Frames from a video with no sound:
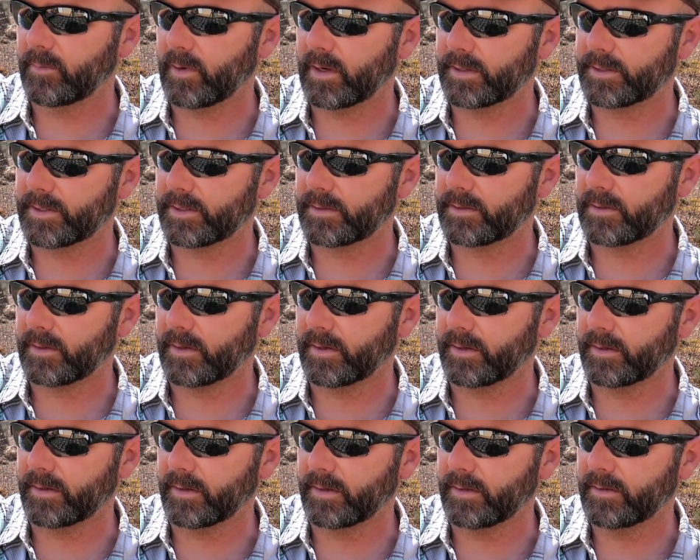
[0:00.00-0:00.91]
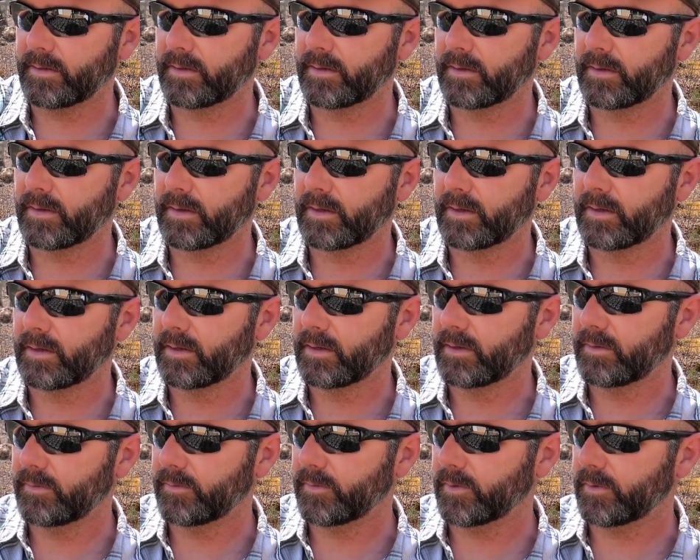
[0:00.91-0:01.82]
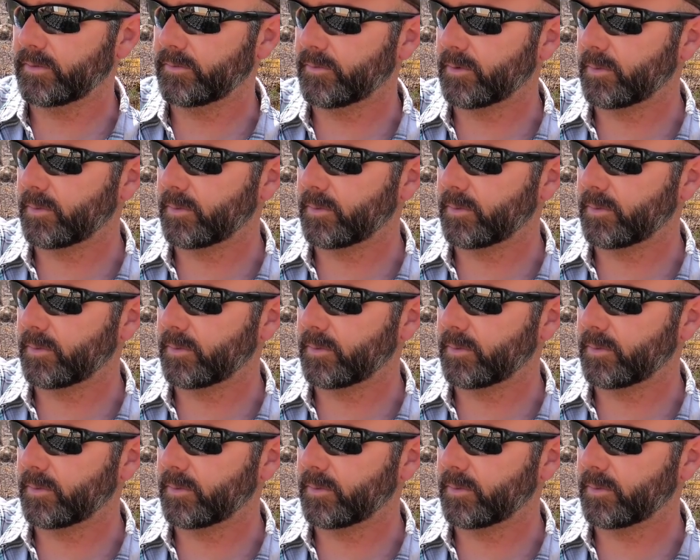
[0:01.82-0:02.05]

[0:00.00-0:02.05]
watch it turn into food